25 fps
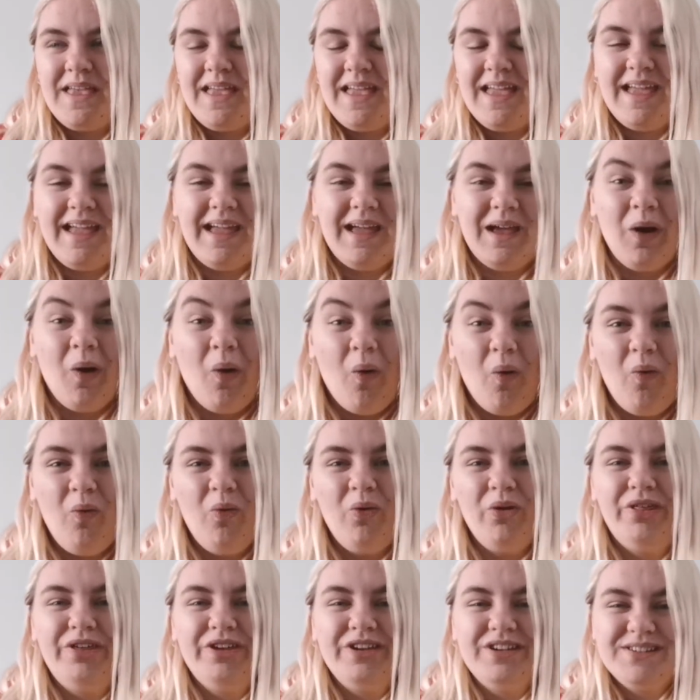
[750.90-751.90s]
hitting
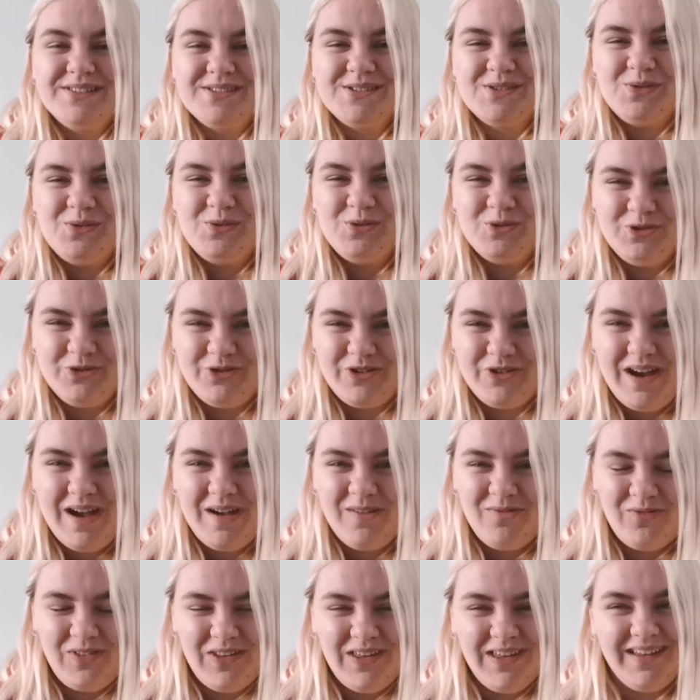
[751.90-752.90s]
all the school
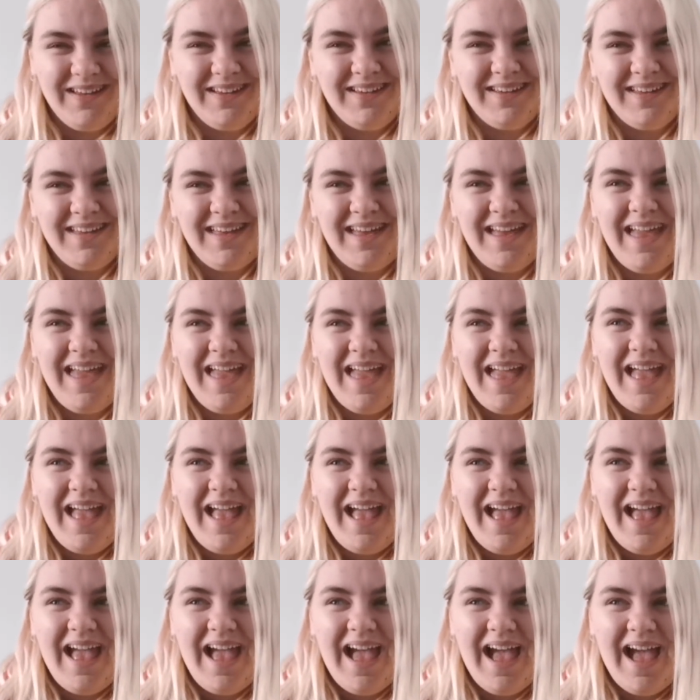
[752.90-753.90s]
traffic
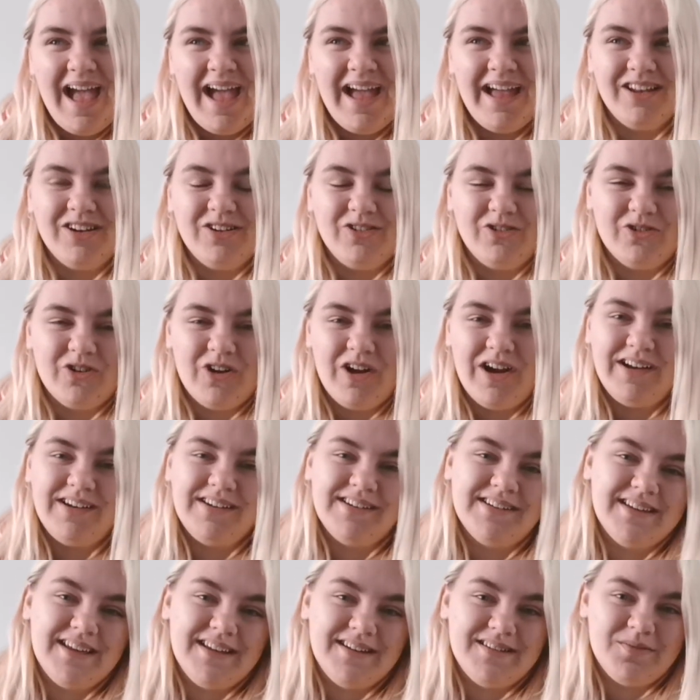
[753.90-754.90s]
and trying
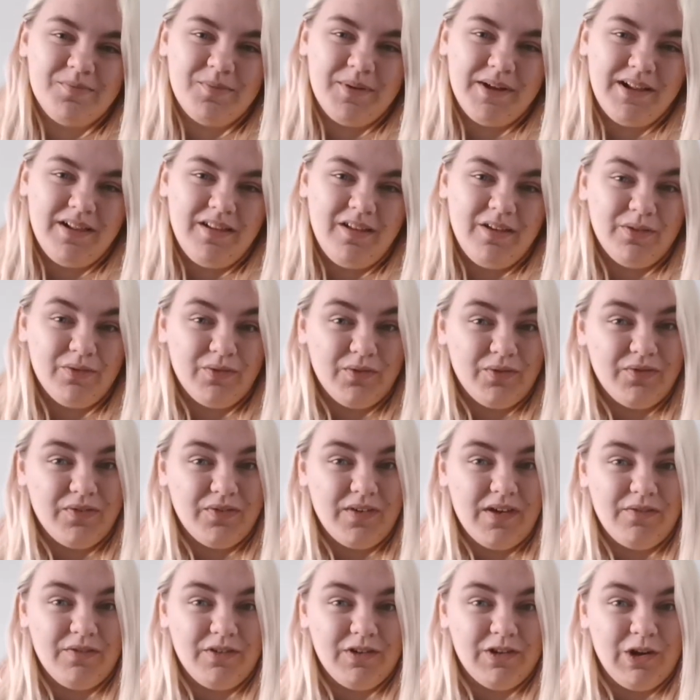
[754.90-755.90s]
to get to my class for
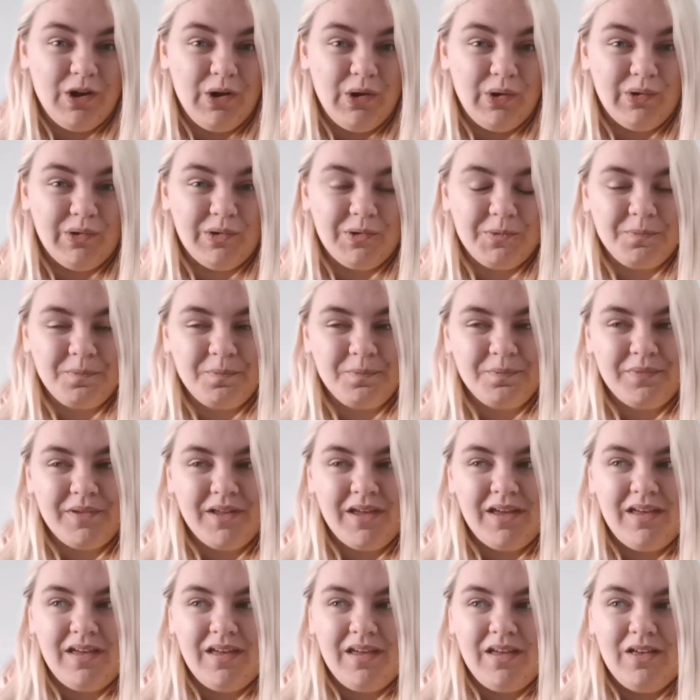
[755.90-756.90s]
5 o'clock.
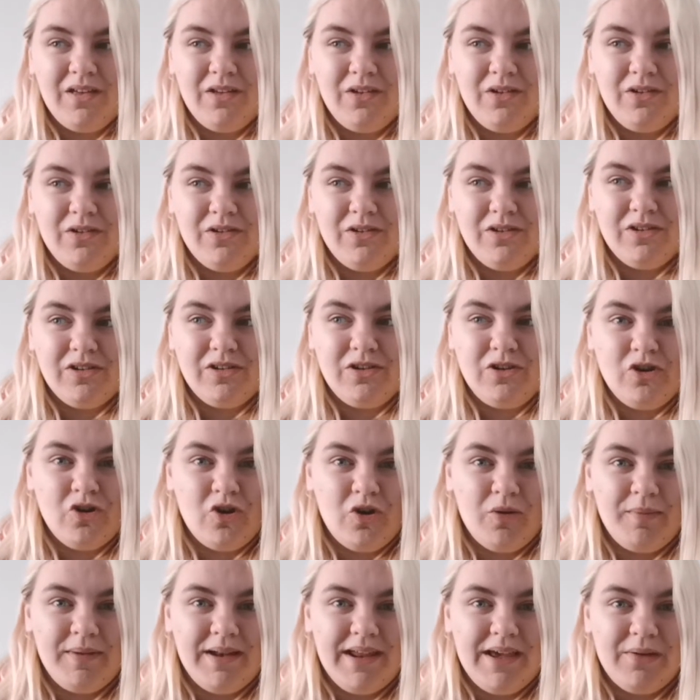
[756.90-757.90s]

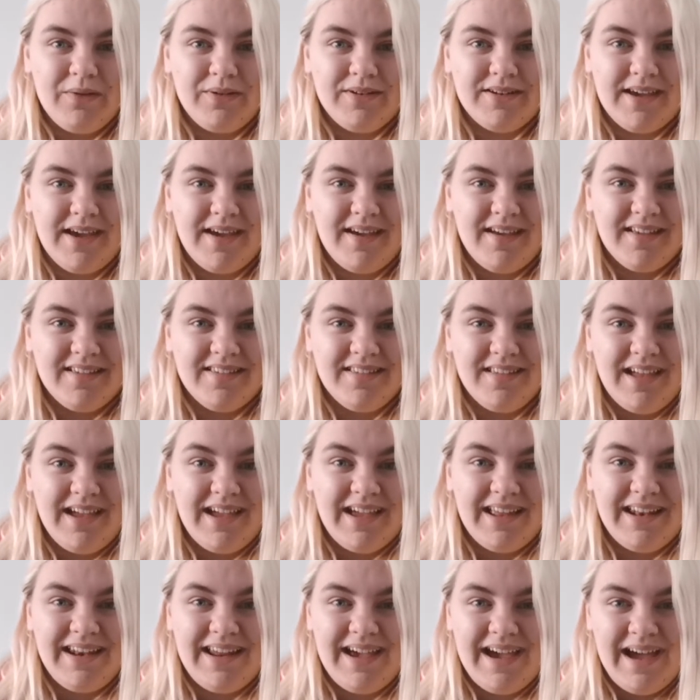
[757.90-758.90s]
Normally it would take us
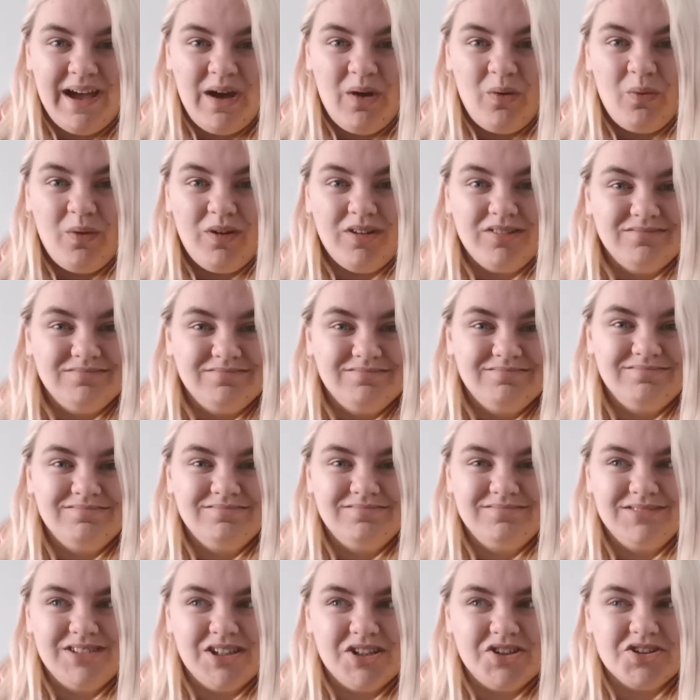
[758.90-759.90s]
an hour
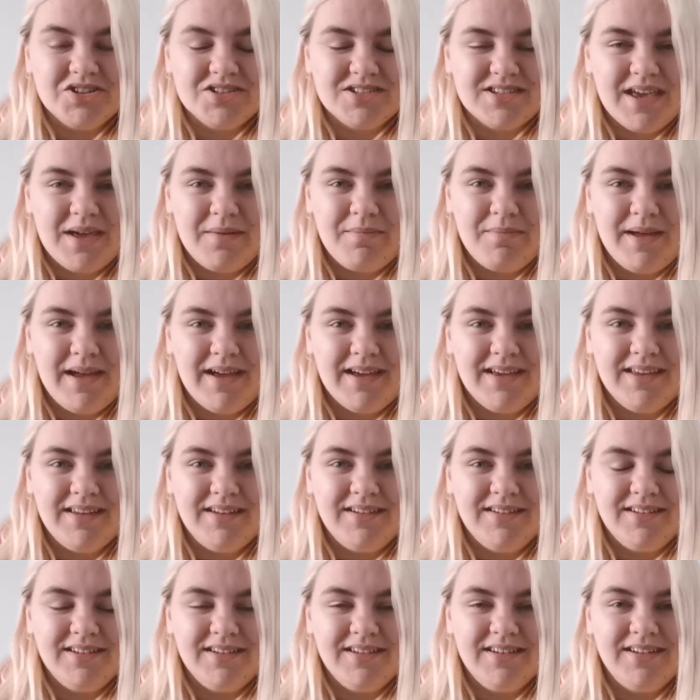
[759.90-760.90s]
to just get back
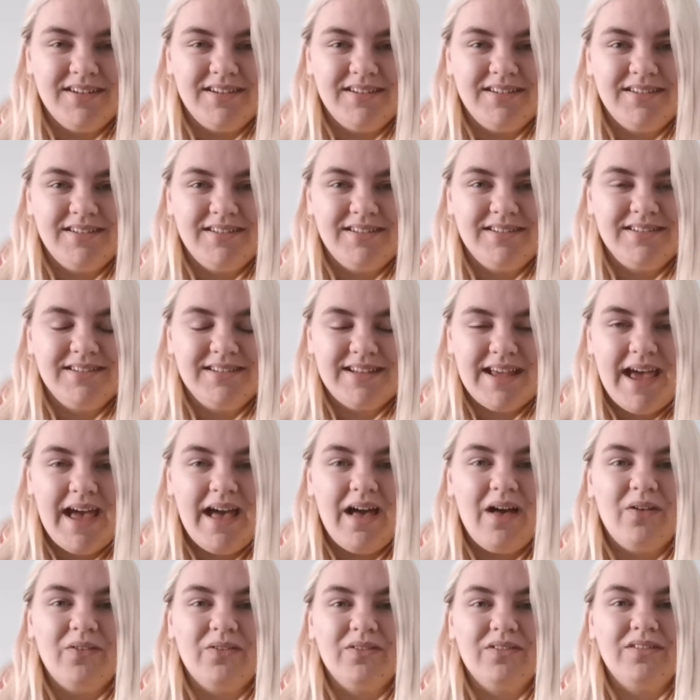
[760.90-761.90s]
into
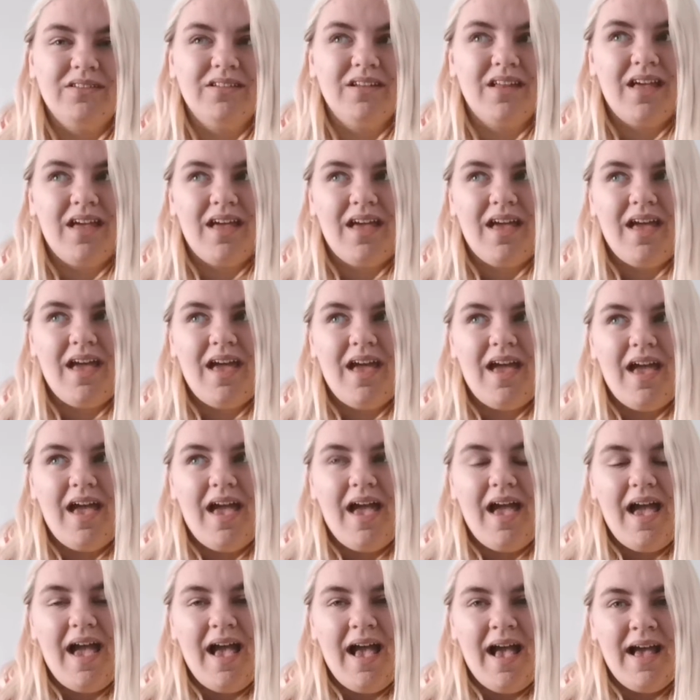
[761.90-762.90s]
town,
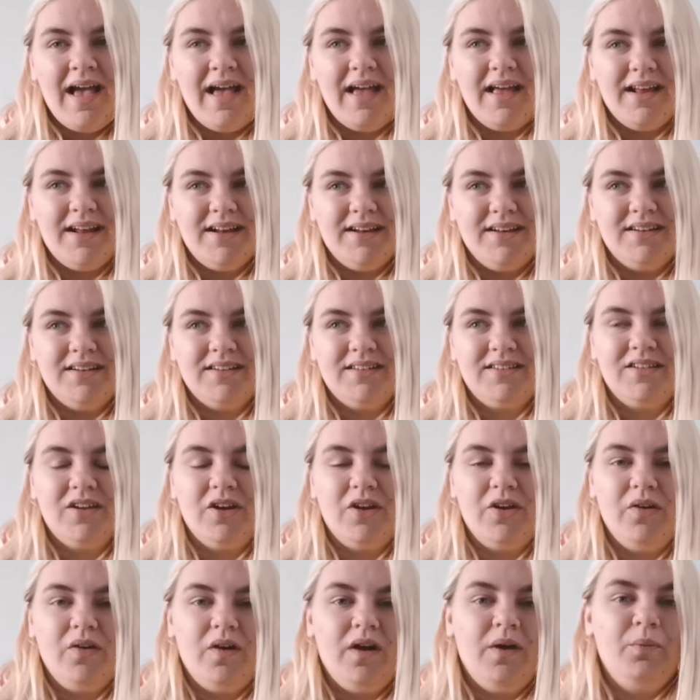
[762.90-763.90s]
and so
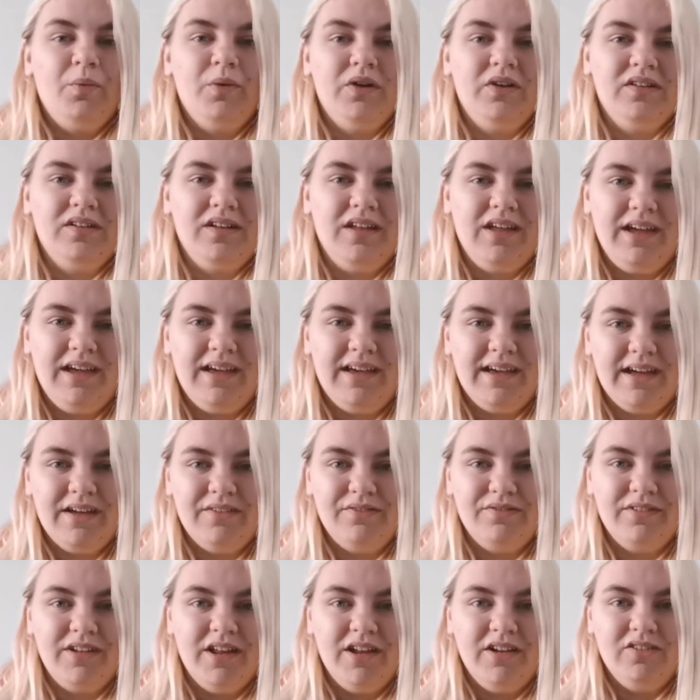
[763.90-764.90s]
I wouldn't
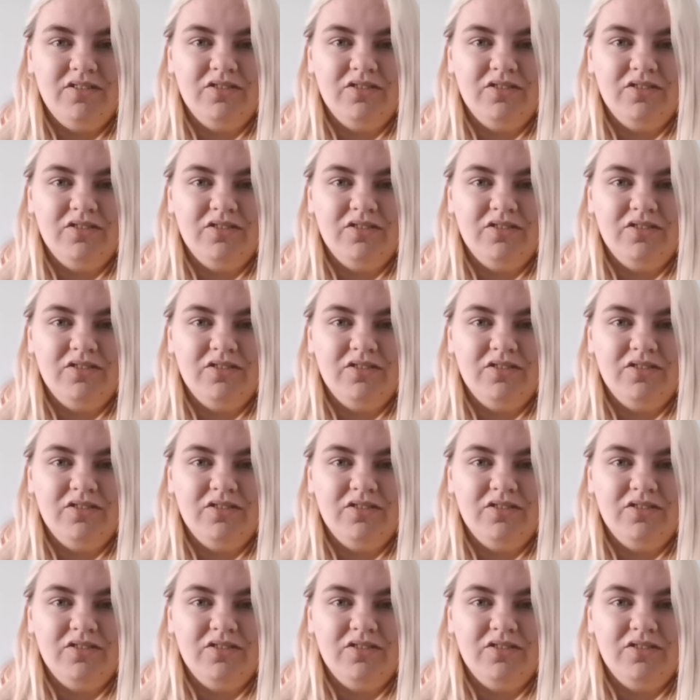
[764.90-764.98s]
have